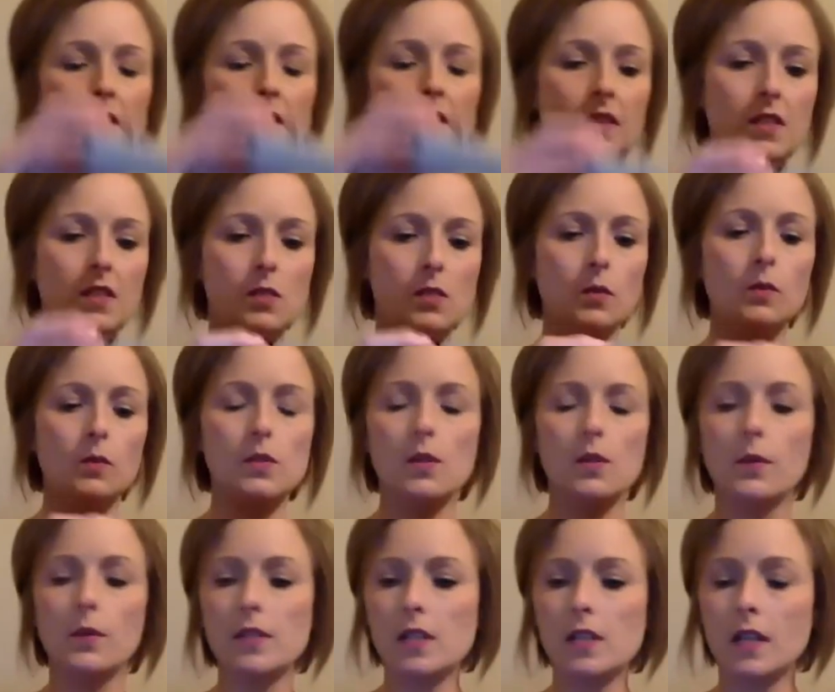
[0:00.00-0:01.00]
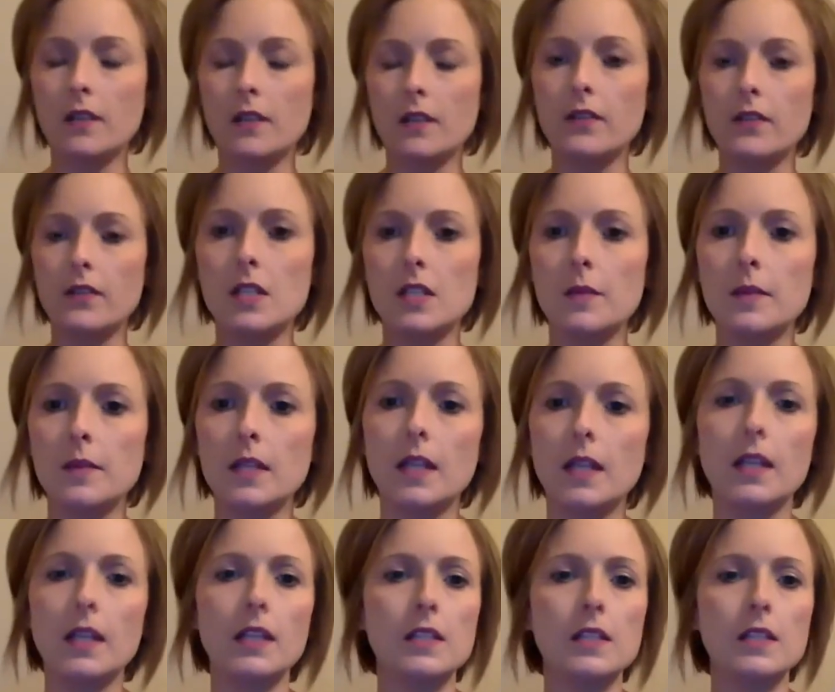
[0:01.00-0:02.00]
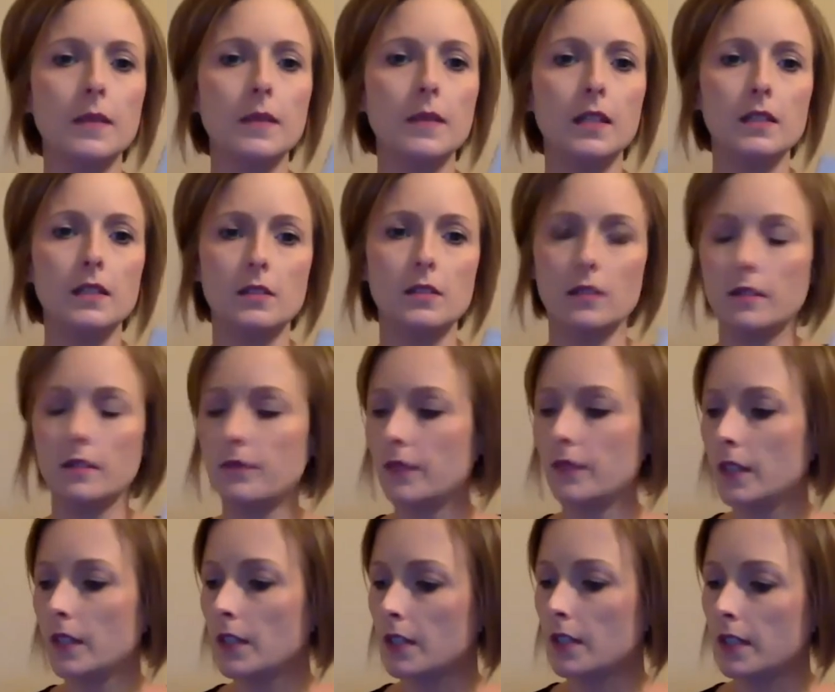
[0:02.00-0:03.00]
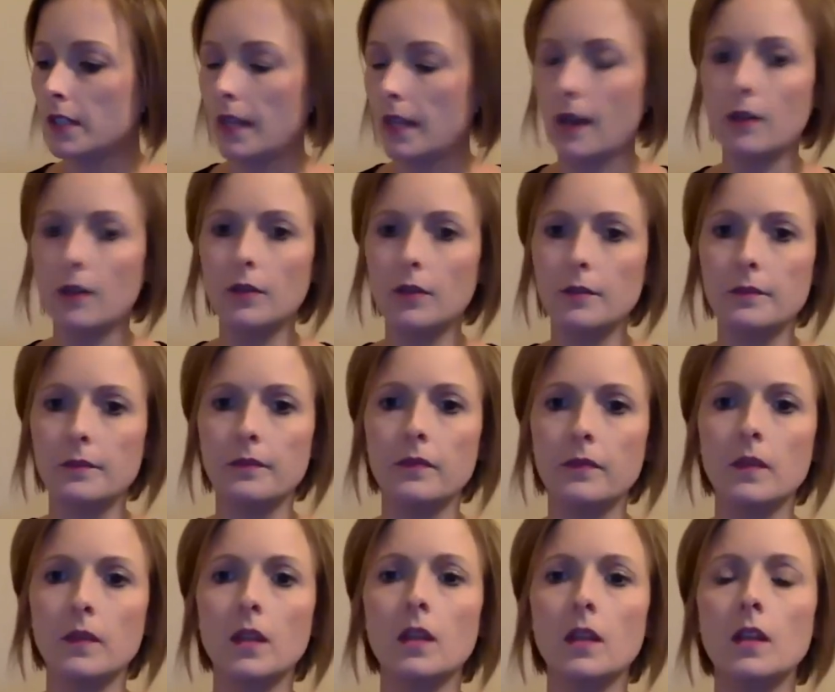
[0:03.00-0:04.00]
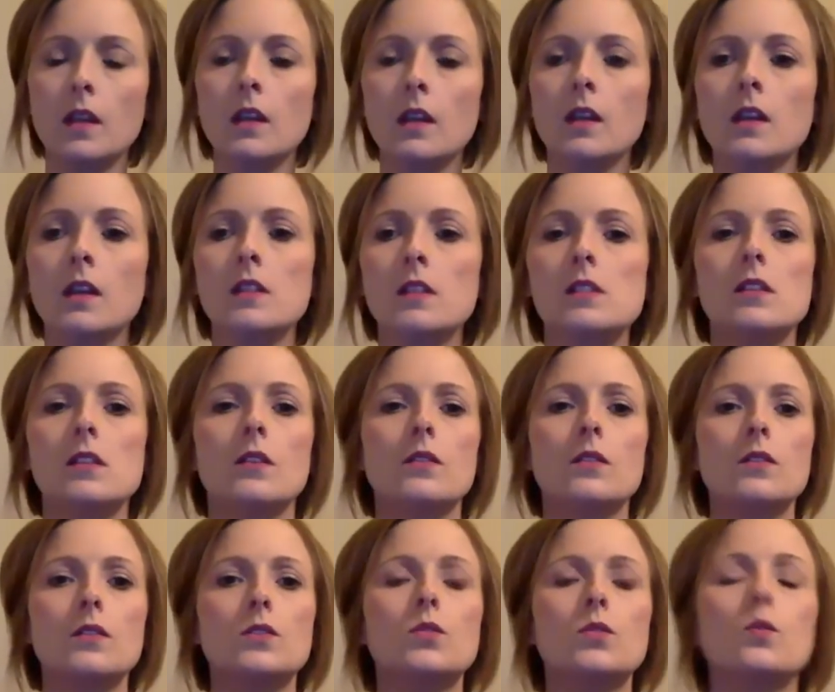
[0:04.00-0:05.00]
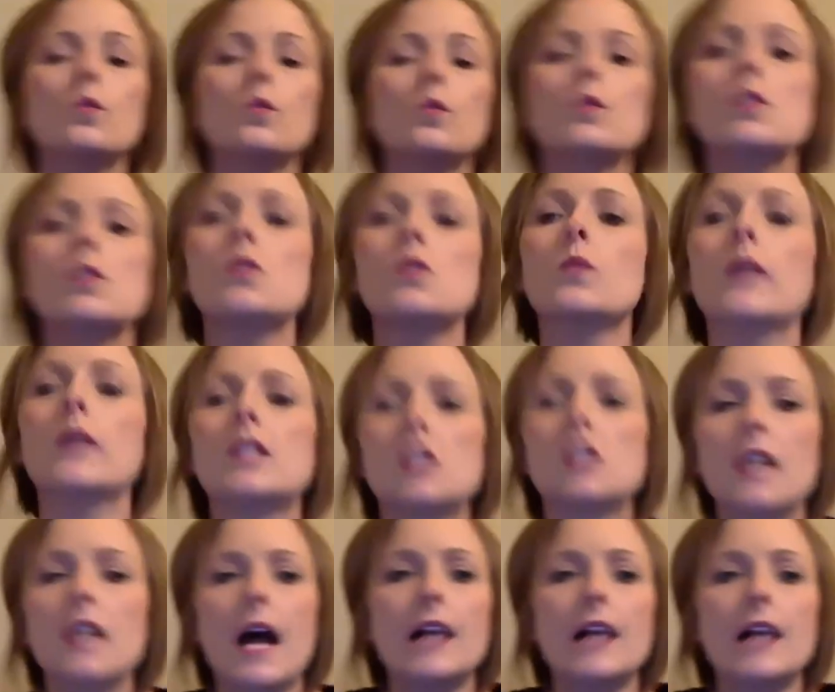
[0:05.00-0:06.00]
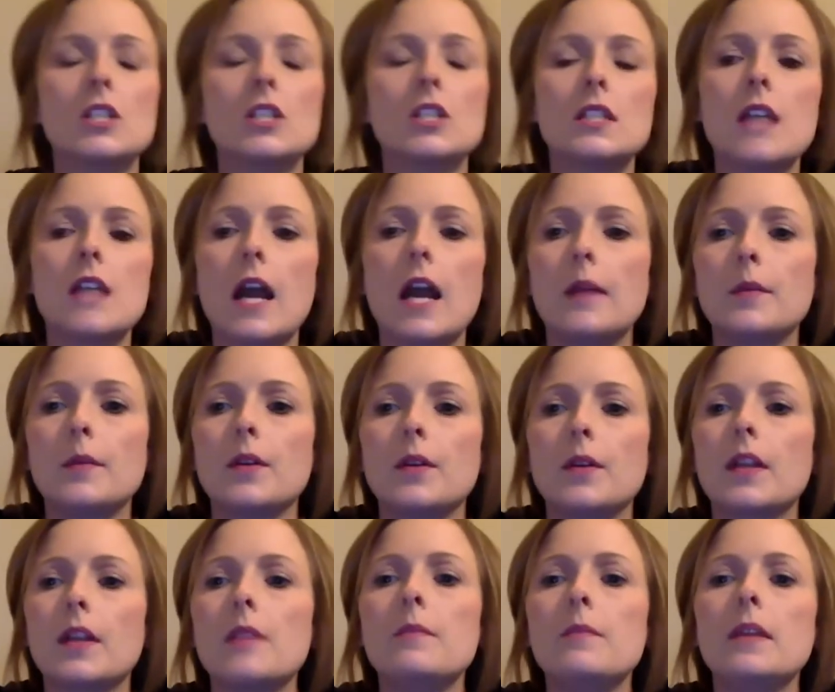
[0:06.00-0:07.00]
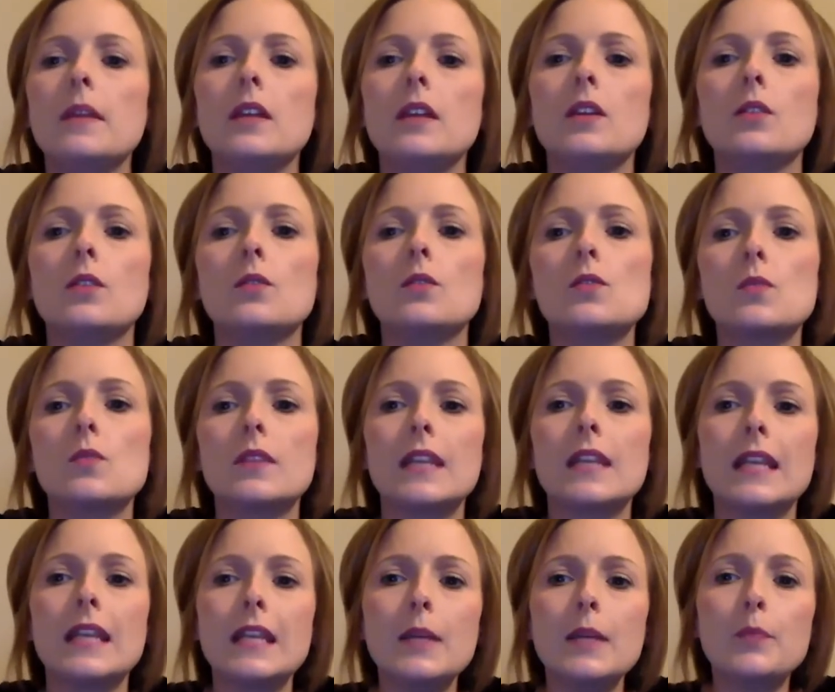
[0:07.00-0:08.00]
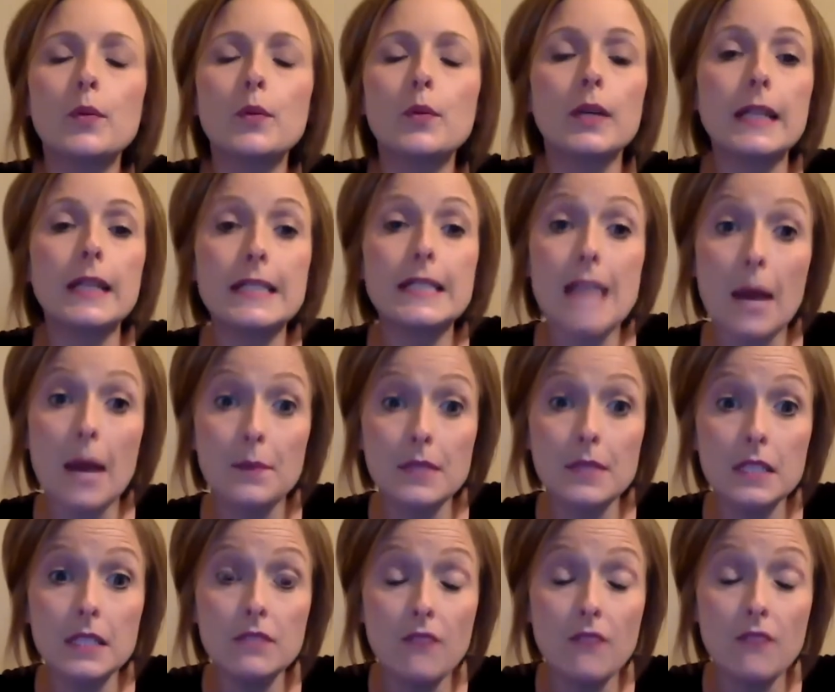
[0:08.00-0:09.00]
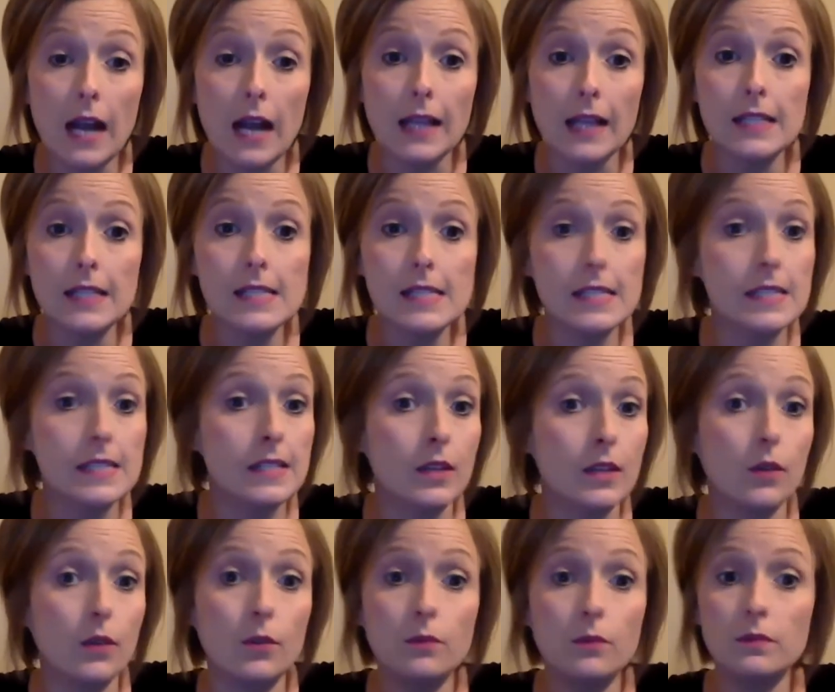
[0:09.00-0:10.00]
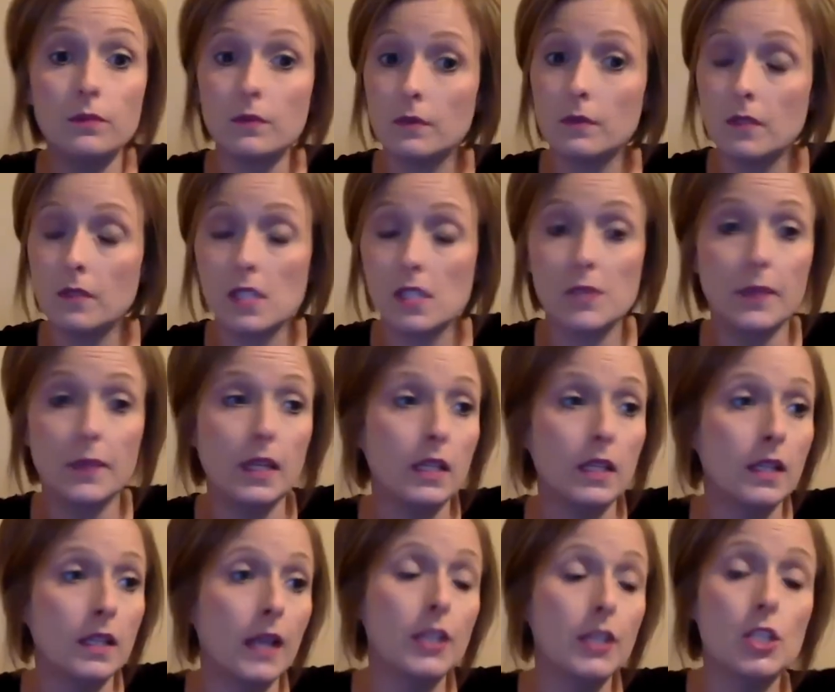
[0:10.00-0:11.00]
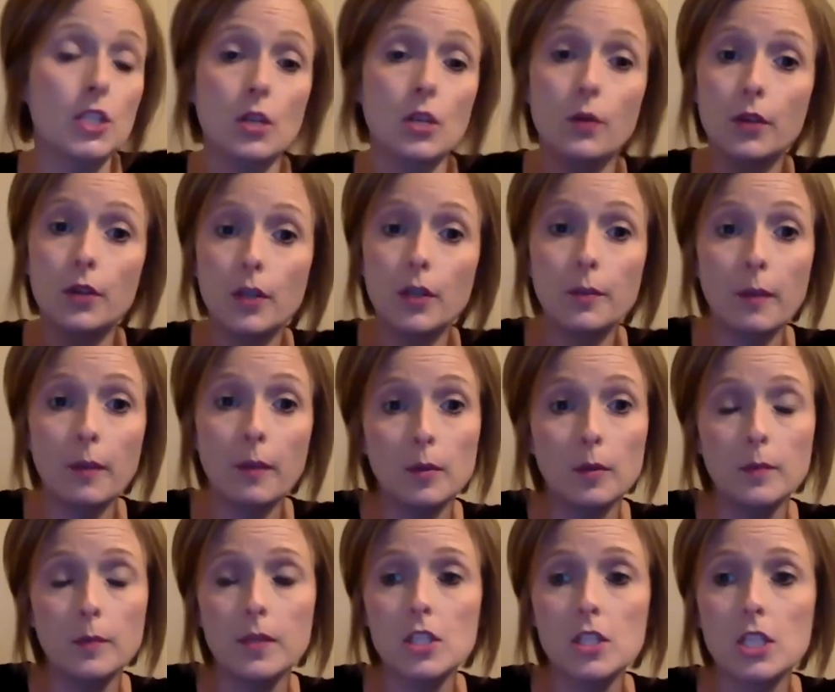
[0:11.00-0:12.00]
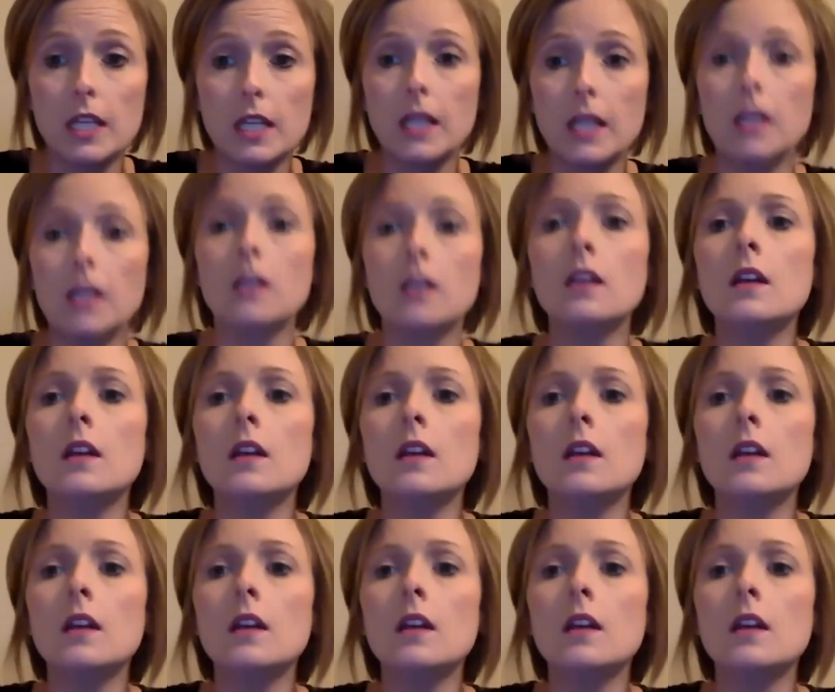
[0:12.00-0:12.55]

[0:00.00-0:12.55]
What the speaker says: This one was always kind of intimidating to me until I figured it out. So the dual switch latch and timer can be used with any pre-adapted device. So the spinning light show or your bubble machine.